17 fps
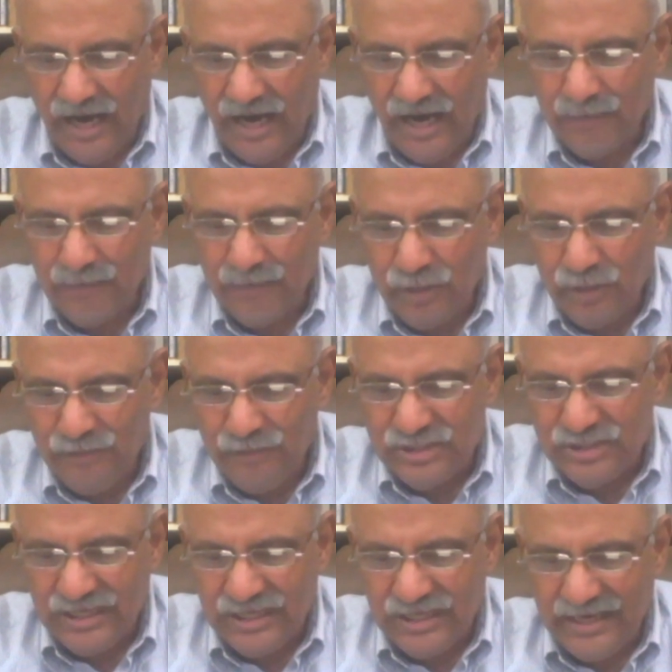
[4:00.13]

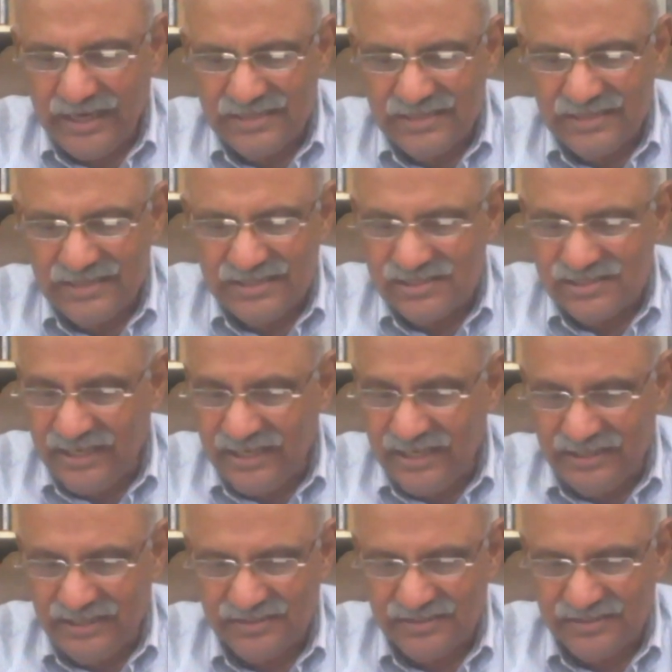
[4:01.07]
prohibition against the
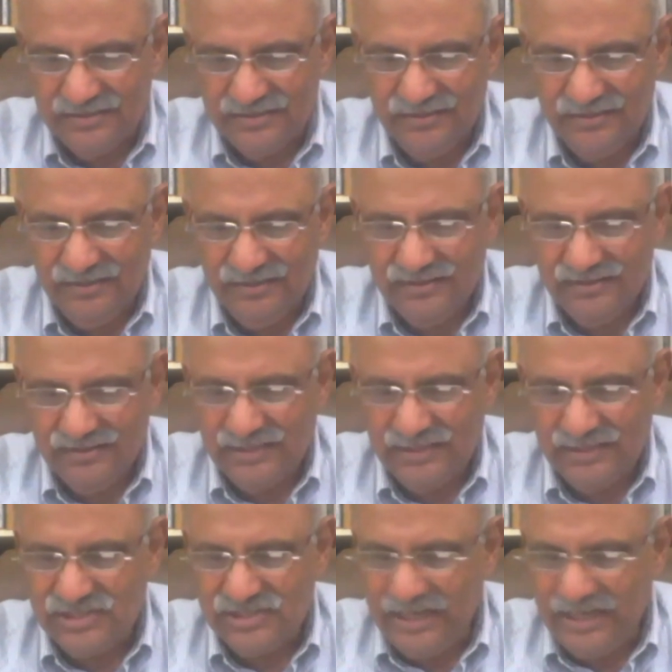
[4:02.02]
state. The
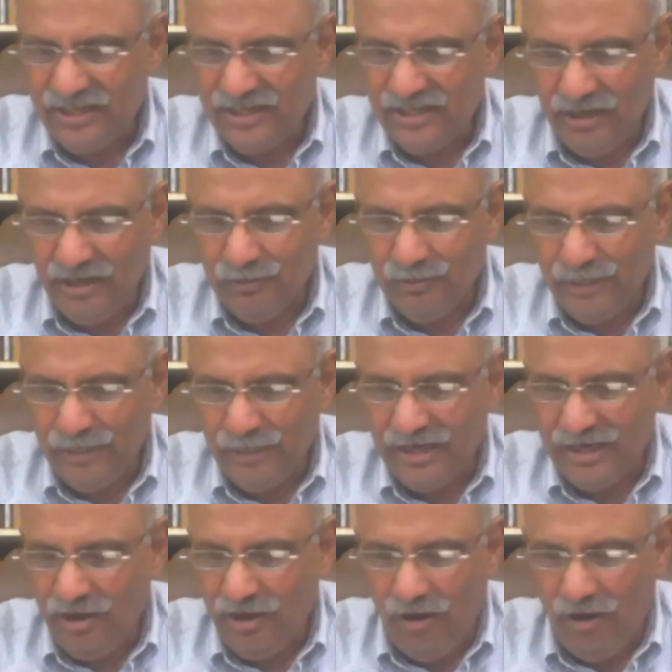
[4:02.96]
state cannot make a
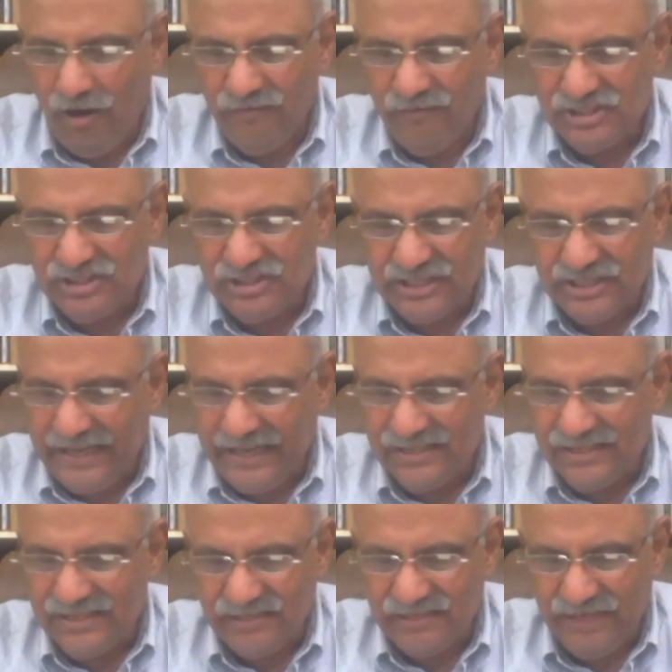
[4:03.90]
law which takes
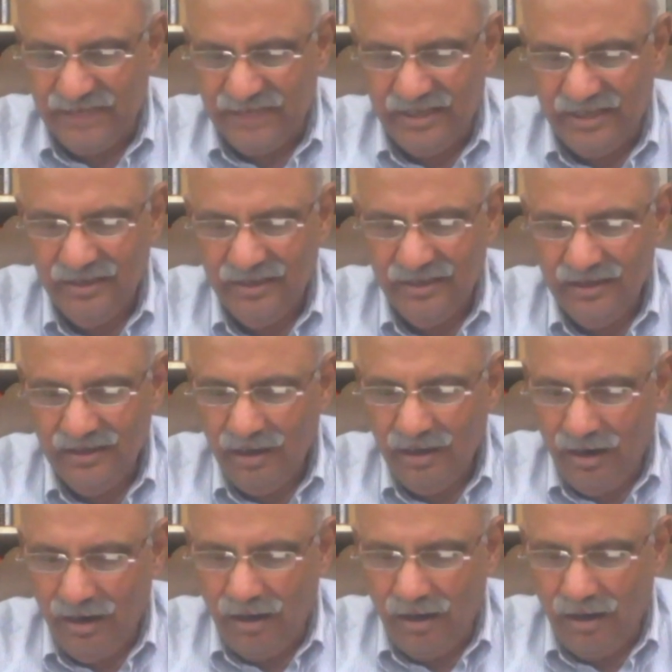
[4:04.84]
away
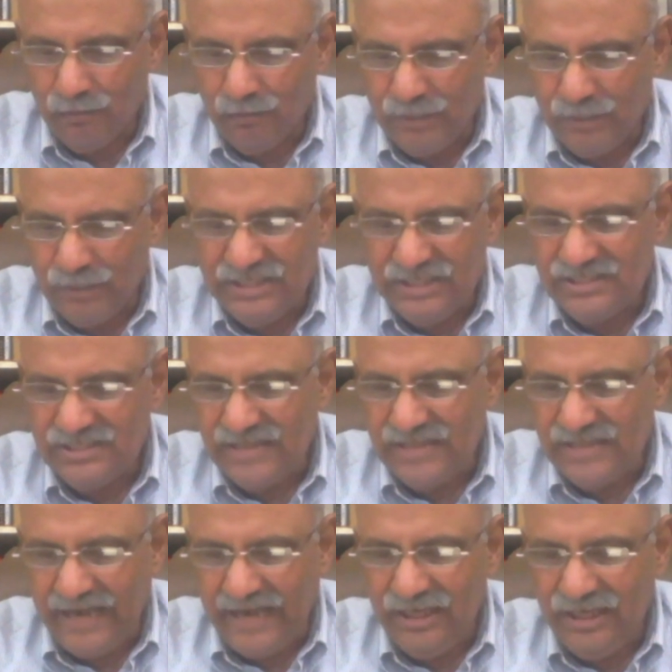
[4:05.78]
or breaches
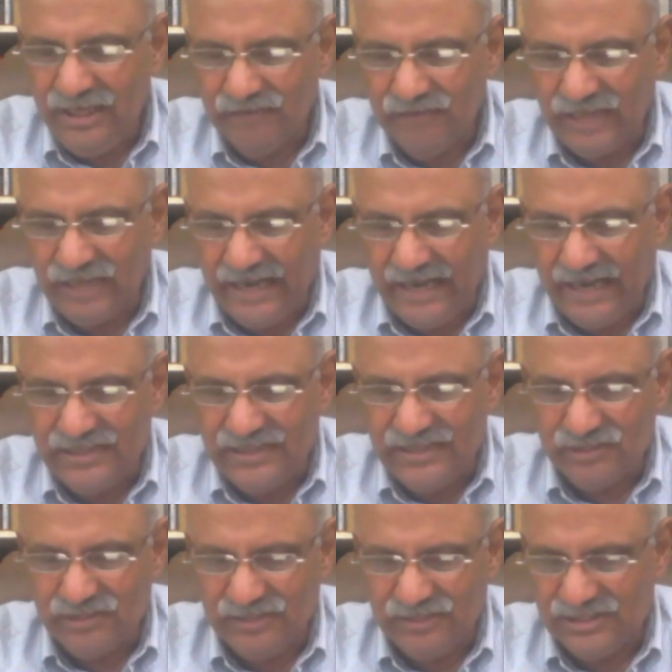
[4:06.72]
any of the rights of
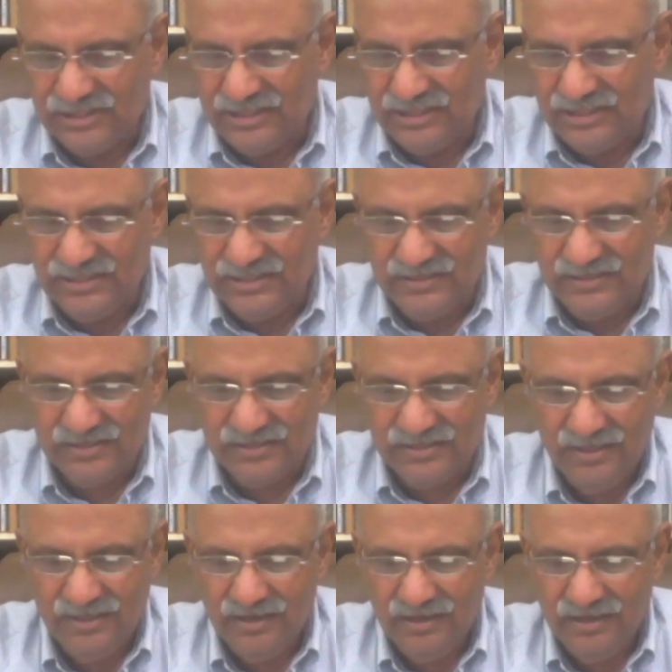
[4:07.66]
the citizens
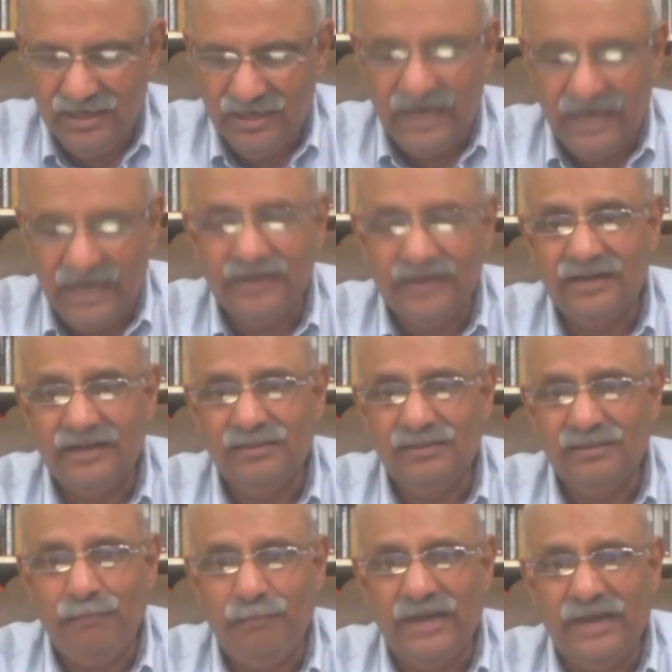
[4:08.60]
granted in the
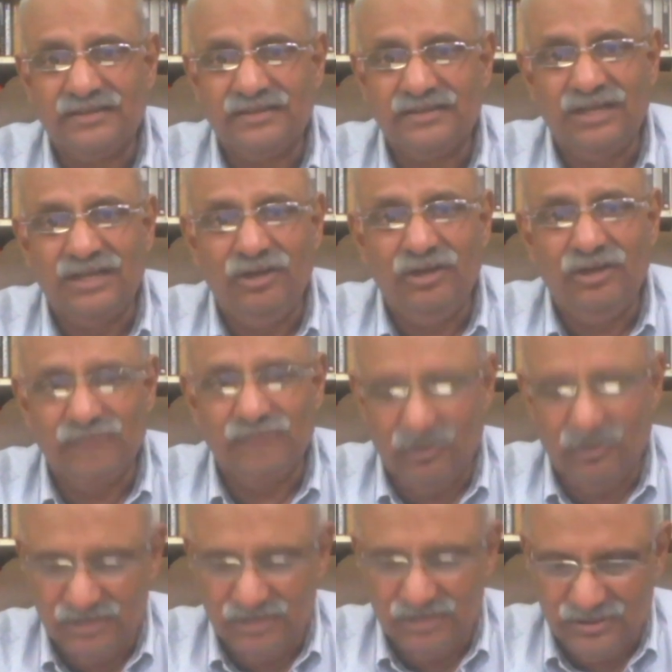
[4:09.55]
Part 3 of the
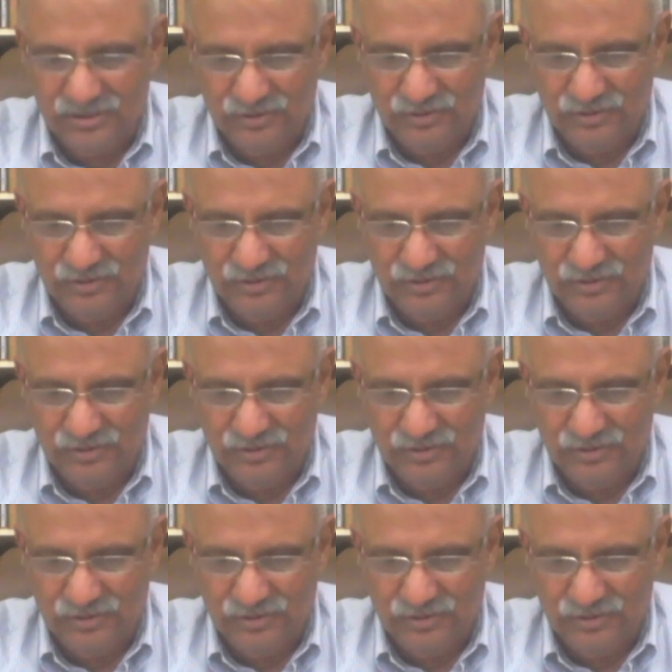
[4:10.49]
Constitution.